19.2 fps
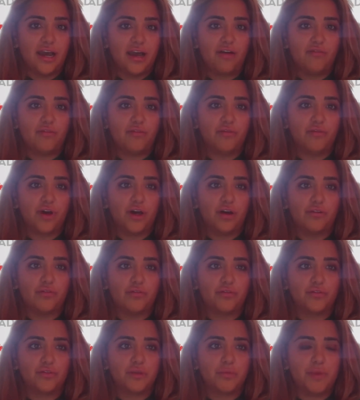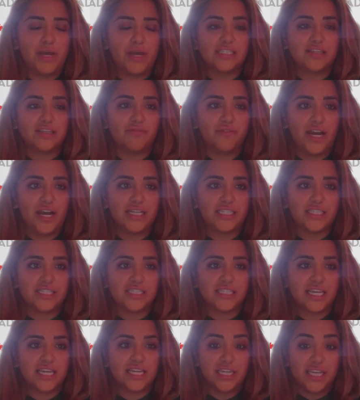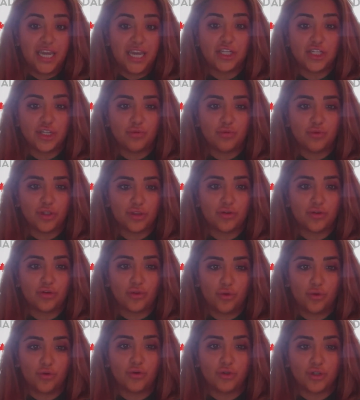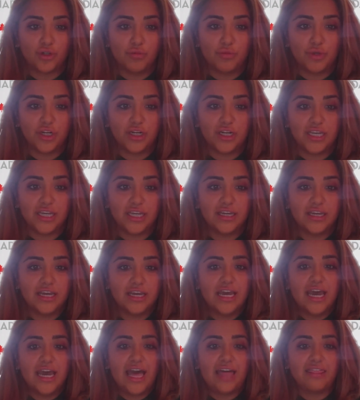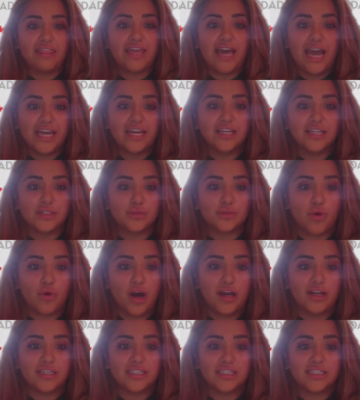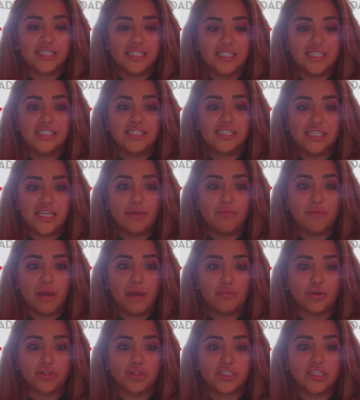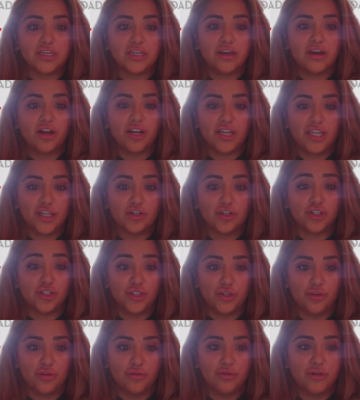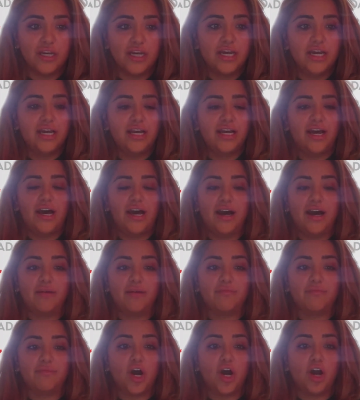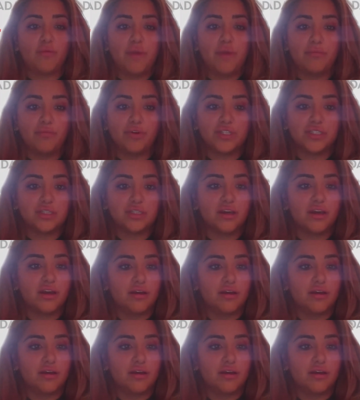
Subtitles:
of the best advice is engaging with your local community. And that is what CCCA members are here to do. Our members